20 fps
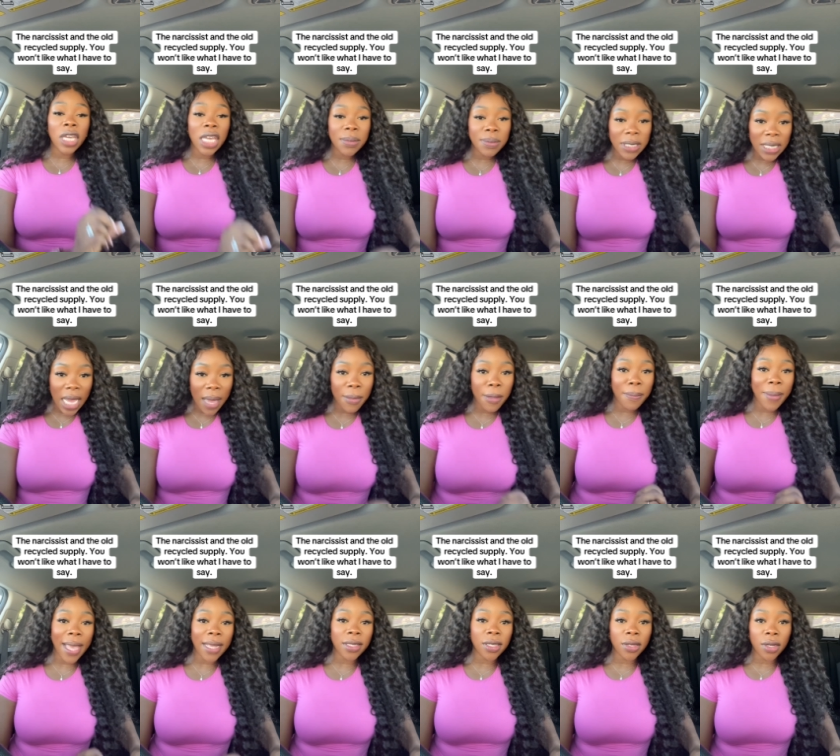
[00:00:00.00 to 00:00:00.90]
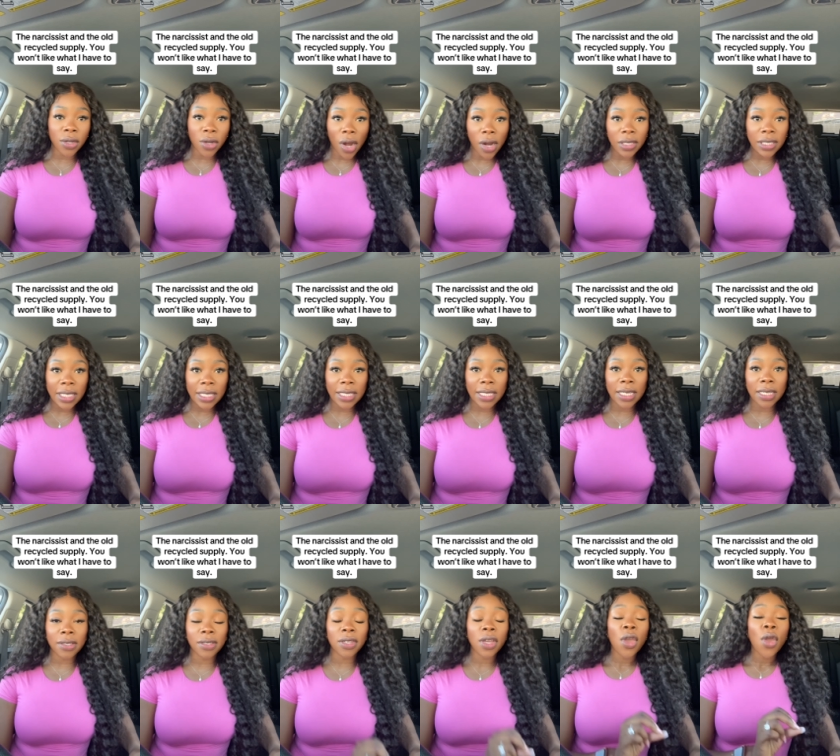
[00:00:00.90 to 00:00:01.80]
keeps coming back to the
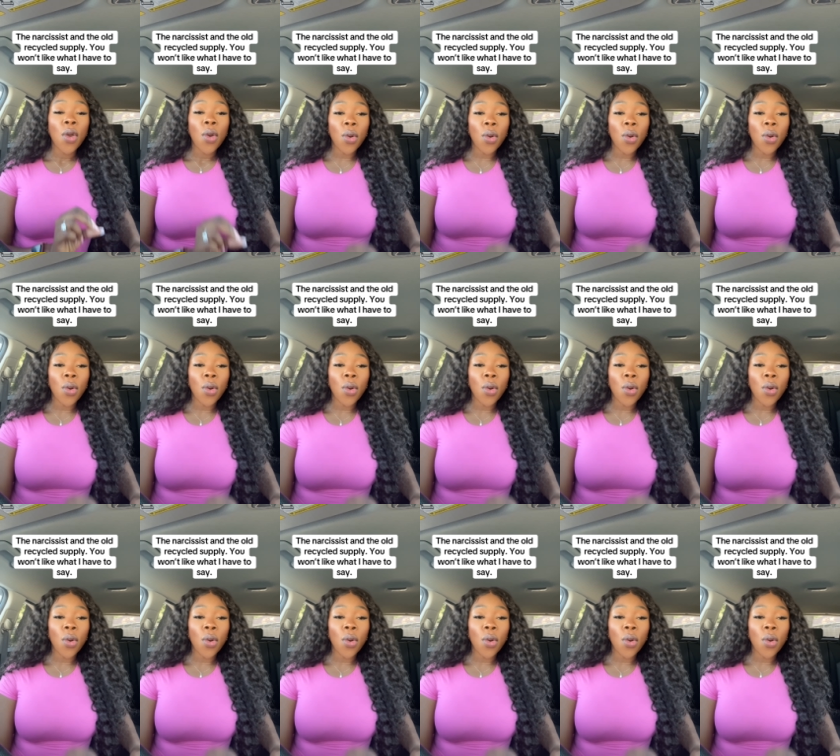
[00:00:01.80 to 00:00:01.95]
narcissist